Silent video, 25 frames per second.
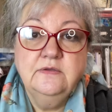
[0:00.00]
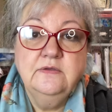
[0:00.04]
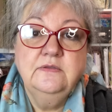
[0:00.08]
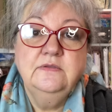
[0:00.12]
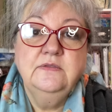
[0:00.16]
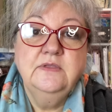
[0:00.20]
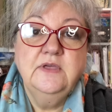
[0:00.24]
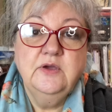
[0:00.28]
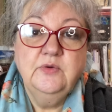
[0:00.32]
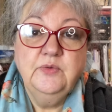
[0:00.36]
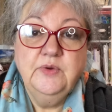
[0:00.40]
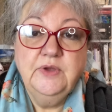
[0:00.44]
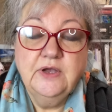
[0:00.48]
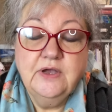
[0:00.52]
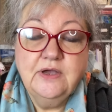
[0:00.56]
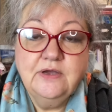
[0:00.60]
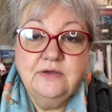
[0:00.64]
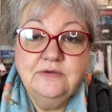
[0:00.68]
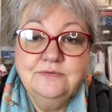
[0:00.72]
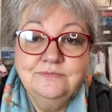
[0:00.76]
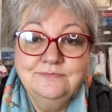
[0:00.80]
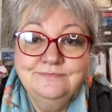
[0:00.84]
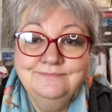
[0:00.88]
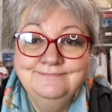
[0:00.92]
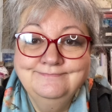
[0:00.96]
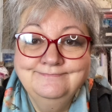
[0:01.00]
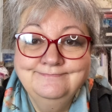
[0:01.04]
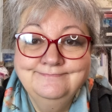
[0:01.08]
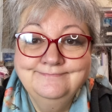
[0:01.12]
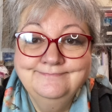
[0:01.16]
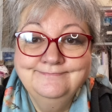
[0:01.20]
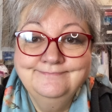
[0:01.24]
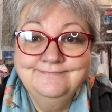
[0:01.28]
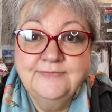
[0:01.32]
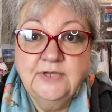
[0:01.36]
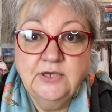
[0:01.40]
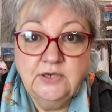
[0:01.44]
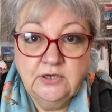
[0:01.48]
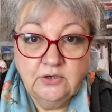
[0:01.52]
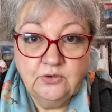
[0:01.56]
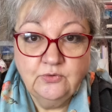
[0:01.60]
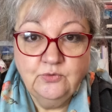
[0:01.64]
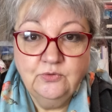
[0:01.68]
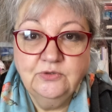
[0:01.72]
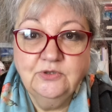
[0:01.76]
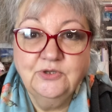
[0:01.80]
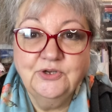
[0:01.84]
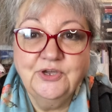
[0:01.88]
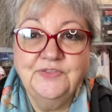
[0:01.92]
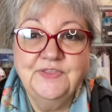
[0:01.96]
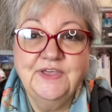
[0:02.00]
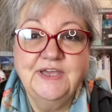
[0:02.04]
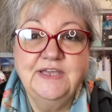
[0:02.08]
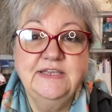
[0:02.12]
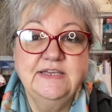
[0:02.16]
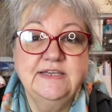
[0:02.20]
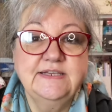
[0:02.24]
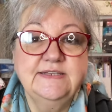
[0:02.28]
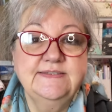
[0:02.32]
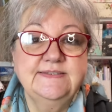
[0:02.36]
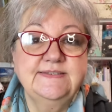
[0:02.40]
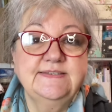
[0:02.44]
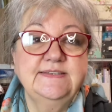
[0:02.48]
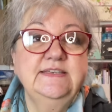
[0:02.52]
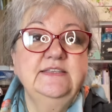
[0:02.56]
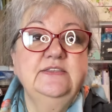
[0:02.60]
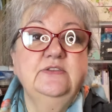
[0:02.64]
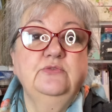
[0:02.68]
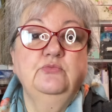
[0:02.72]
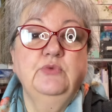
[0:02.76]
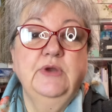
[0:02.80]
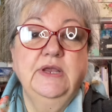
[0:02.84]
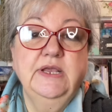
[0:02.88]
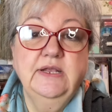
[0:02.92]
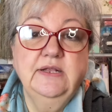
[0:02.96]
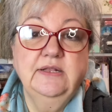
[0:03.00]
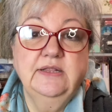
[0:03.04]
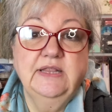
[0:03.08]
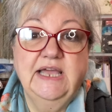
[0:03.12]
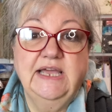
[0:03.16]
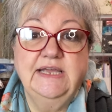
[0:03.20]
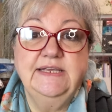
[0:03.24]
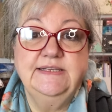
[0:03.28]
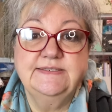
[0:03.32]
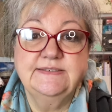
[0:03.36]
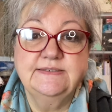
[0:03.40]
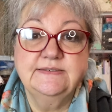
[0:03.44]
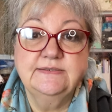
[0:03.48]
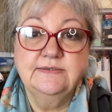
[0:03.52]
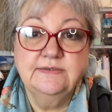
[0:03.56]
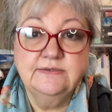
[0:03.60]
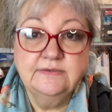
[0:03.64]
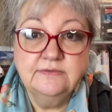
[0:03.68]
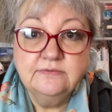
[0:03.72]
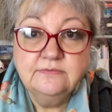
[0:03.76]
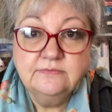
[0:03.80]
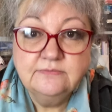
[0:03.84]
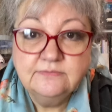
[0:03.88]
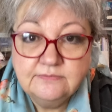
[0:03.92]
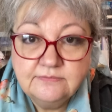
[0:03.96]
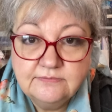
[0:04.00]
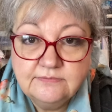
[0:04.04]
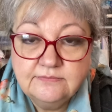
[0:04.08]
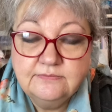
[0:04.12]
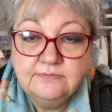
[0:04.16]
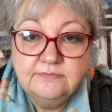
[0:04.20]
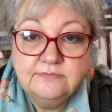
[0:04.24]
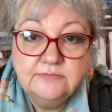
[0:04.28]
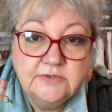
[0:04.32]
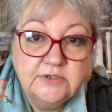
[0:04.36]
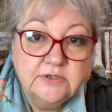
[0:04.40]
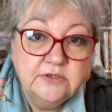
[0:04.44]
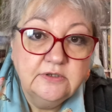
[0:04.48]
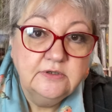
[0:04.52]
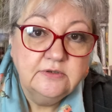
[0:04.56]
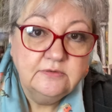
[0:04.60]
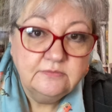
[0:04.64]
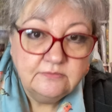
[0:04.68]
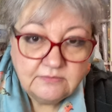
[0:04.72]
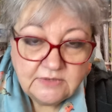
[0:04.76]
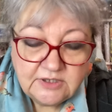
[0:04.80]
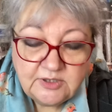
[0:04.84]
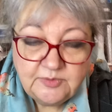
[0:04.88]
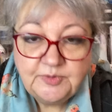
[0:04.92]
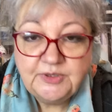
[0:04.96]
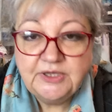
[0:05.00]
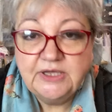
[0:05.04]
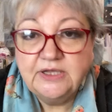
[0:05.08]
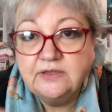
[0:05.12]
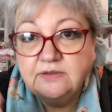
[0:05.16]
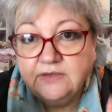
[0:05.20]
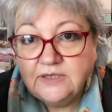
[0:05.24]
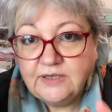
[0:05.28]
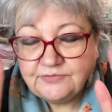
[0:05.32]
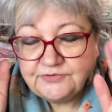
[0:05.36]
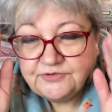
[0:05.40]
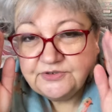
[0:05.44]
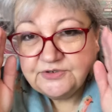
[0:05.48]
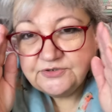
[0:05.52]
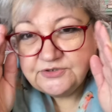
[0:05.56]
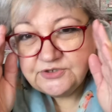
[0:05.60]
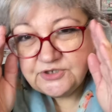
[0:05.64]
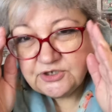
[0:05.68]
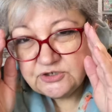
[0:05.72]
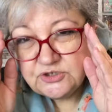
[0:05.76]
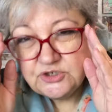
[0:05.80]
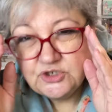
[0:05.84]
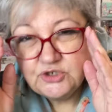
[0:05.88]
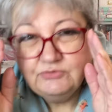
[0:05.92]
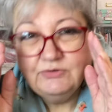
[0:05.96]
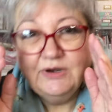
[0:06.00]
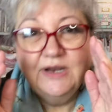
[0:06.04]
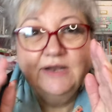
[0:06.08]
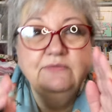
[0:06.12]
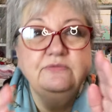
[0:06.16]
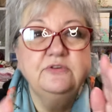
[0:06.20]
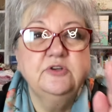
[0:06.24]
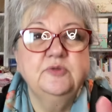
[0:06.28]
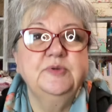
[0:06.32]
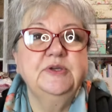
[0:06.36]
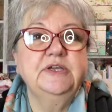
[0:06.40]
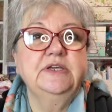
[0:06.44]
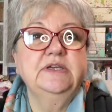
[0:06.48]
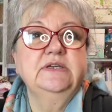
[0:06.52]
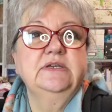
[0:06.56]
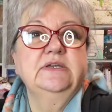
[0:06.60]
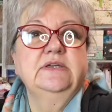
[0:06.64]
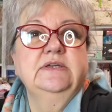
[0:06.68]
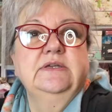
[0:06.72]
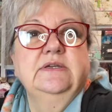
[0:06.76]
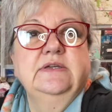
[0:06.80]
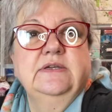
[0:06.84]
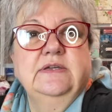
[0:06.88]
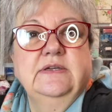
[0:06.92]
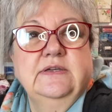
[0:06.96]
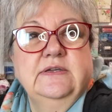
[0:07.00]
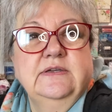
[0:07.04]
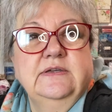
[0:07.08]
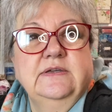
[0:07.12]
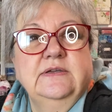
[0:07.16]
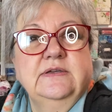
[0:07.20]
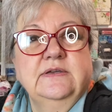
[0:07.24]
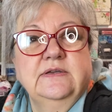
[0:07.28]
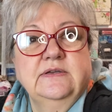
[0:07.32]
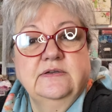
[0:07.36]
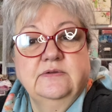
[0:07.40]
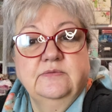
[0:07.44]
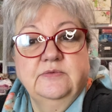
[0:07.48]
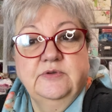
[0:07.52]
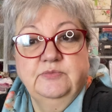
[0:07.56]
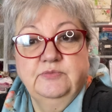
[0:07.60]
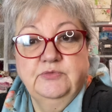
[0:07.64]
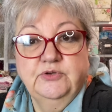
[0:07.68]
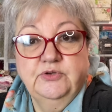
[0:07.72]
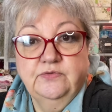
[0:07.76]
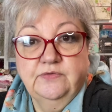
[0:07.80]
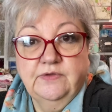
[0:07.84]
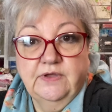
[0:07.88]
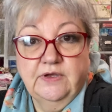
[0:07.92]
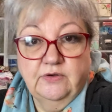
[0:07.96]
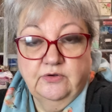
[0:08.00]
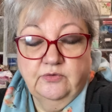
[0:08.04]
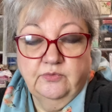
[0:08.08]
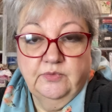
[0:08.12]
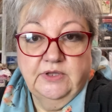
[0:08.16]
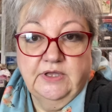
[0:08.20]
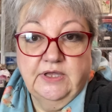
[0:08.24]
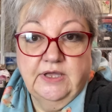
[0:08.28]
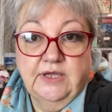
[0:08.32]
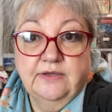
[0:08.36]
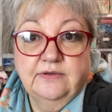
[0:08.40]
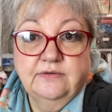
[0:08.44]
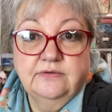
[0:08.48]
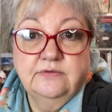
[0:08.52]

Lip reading: There we are. Oh, look at that, you can see the ring light. Maybe I'll have to dodge around a bit. Let me move that up there.